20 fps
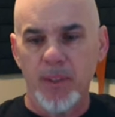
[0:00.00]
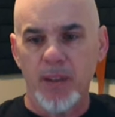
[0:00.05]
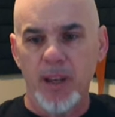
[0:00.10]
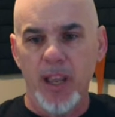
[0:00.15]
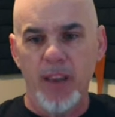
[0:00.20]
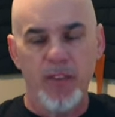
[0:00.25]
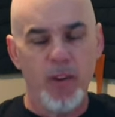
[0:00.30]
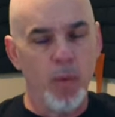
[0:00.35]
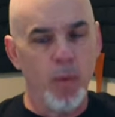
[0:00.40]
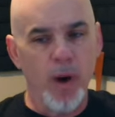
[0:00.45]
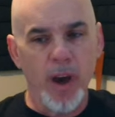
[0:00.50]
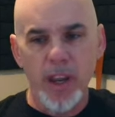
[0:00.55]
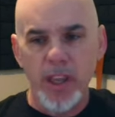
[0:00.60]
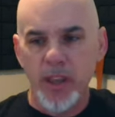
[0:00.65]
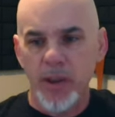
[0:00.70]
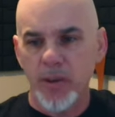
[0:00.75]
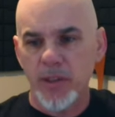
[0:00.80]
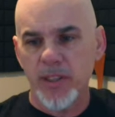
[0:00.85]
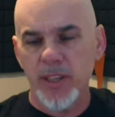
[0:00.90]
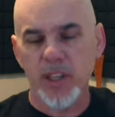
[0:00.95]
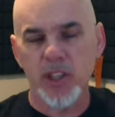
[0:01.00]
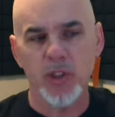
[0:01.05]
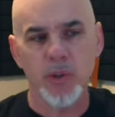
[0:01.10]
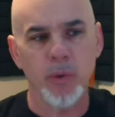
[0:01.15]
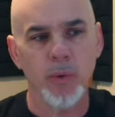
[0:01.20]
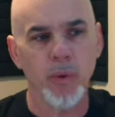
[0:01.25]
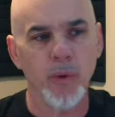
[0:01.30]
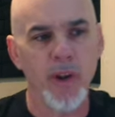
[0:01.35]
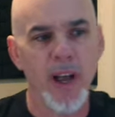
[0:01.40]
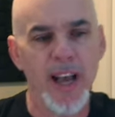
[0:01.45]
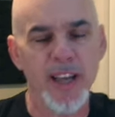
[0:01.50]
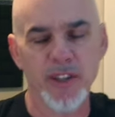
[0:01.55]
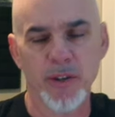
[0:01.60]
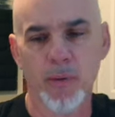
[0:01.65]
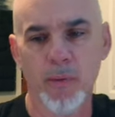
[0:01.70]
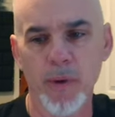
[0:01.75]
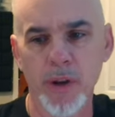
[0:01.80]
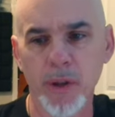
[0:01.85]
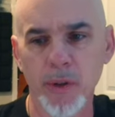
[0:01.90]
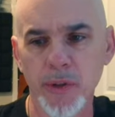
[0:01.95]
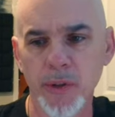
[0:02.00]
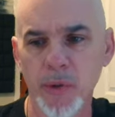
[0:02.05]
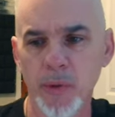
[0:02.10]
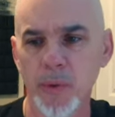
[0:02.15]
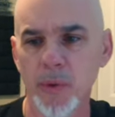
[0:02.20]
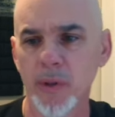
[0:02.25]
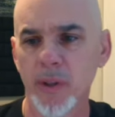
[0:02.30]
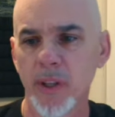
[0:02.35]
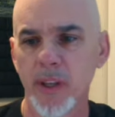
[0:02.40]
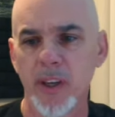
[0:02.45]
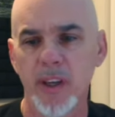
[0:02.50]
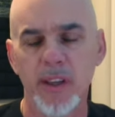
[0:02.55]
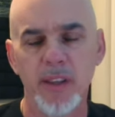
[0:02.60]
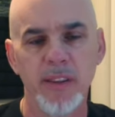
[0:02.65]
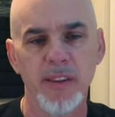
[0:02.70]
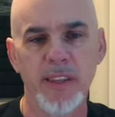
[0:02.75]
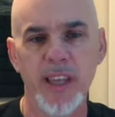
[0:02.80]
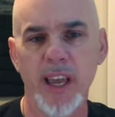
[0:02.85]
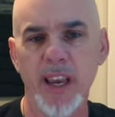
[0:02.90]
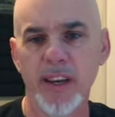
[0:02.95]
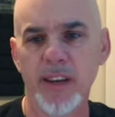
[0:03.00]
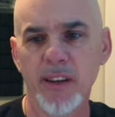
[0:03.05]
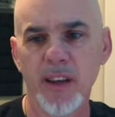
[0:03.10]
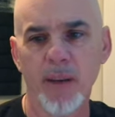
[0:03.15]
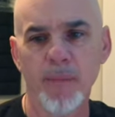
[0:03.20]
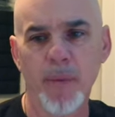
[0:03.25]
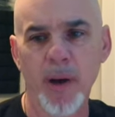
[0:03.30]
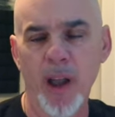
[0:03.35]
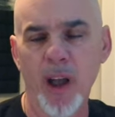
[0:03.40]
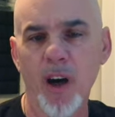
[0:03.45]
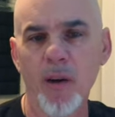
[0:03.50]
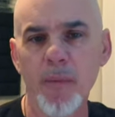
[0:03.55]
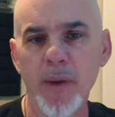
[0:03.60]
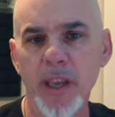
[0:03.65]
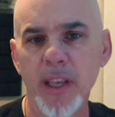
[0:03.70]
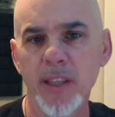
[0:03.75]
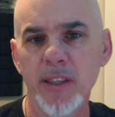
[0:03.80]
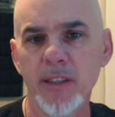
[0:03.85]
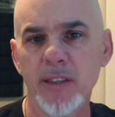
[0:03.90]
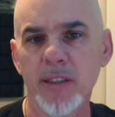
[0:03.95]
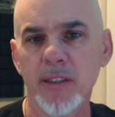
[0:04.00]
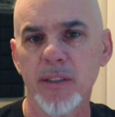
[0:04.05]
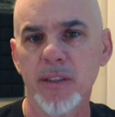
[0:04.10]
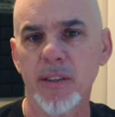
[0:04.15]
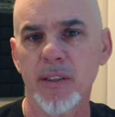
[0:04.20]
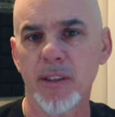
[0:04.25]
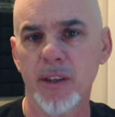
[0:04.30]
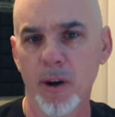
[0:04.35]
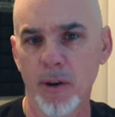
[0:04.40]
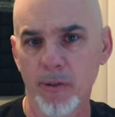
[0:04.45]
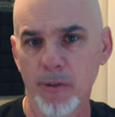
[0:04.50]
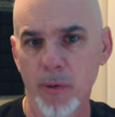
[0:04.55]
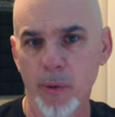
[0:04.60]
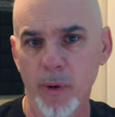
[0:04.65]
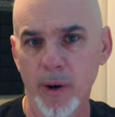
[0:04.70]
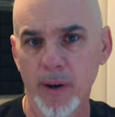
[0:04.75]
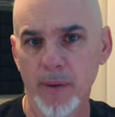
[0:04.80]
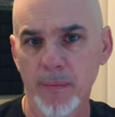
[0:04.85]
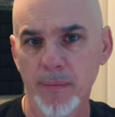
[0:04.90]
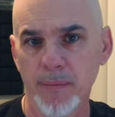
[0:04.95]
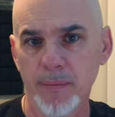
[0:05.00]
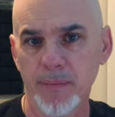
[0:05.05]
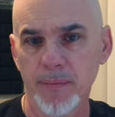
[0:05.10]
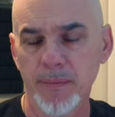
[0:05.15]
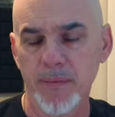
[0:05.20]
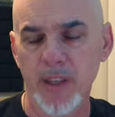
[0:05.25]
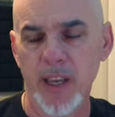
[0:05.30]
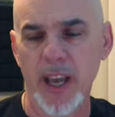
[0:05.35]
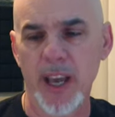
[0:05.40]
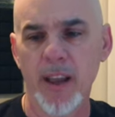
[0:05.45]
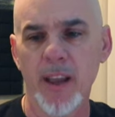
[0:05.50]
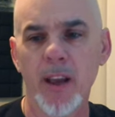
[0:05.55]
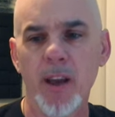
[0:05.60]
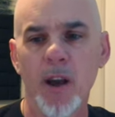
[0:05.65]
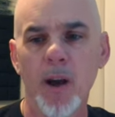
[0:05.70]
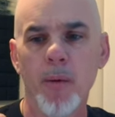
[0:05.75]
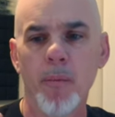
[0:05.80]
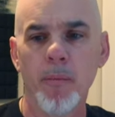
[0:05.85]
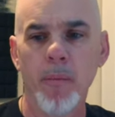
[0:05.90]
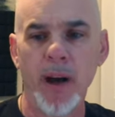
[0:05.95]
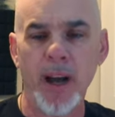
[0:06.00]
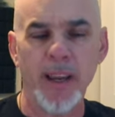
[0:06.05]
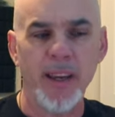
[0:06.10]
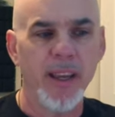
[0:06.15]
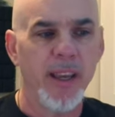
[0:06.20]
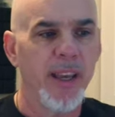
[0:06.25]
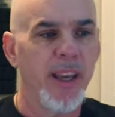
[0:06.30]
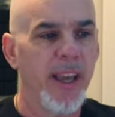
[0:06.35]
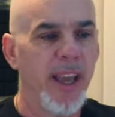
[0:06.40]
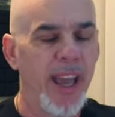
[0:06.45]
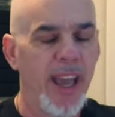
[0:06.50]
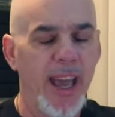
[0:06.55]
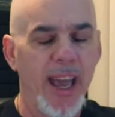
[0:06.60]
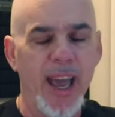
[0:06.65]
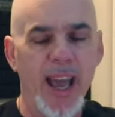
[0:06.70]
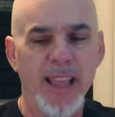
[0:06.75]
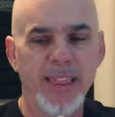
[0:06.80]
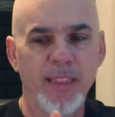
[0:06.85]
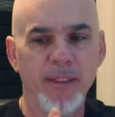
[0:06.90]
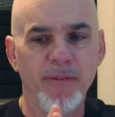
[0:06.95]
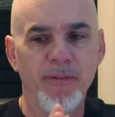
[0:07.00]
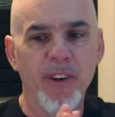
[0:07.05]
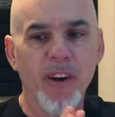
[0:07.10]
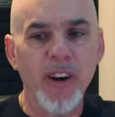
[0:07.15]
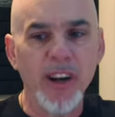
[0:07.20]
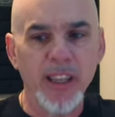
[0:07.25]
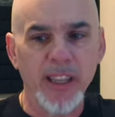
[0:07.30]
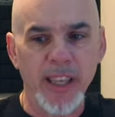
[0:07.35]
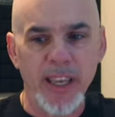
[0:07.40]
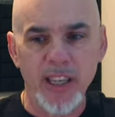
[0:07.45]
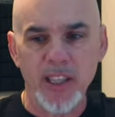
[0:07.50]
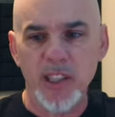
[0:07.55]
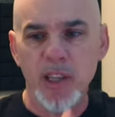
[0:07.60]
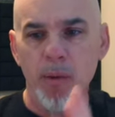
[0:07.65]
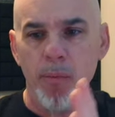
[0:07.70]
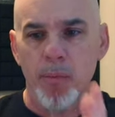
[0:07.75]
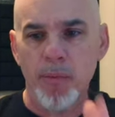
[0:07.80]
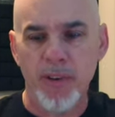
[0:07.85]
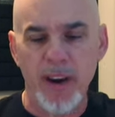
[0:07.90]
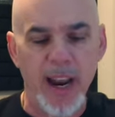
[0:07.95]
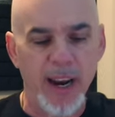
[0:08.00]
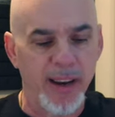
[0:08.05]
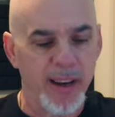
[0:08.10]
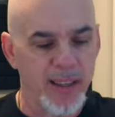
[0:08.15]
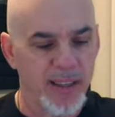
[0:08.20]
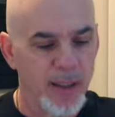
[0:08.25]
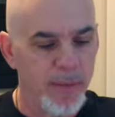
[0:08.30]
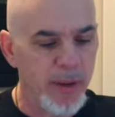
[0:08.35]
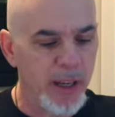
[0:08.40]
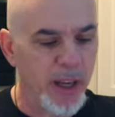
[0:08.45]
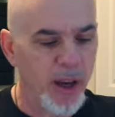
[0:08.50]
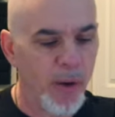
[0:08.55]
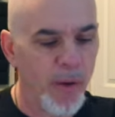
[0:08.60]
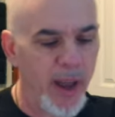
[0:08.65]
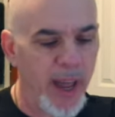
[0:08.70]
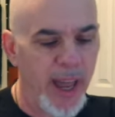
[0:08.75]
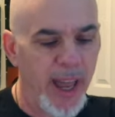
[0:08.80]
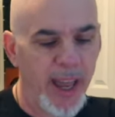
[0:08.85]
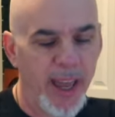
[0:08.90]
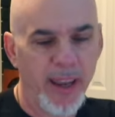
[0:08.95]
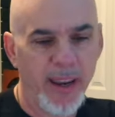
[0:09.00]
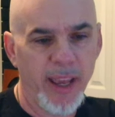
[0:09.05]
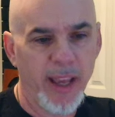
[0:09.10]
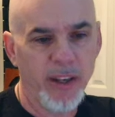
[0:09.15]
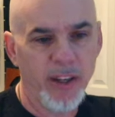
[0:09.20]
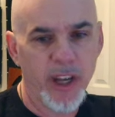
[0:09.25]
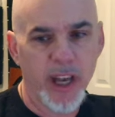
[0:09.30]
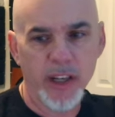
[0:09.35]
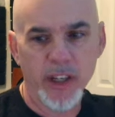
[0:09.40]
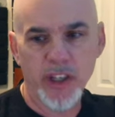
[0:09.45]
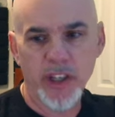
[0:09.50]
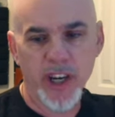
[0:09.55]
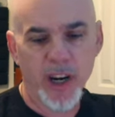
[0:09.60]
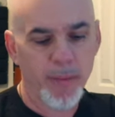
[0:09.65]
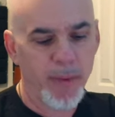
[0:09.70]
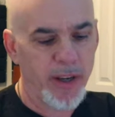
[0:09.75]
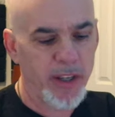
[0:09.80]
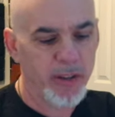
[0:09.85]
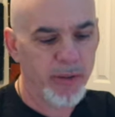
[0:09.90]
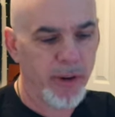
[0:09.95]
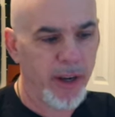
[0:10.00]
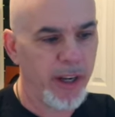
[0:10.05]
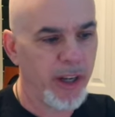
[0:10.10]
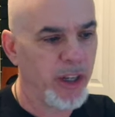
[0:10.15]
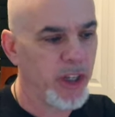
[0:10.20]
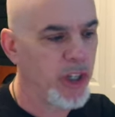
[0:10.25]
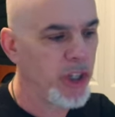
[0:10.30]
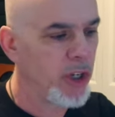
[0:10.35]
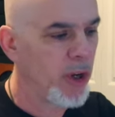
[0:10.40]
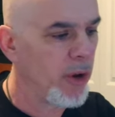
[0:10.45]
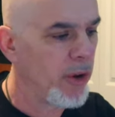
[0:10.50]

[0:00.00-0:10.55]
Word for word: If you want to use this tool as a real tool, then by all means, go for it. Okay. But at the very least, practice. Let me go ahead and, and share my screen and show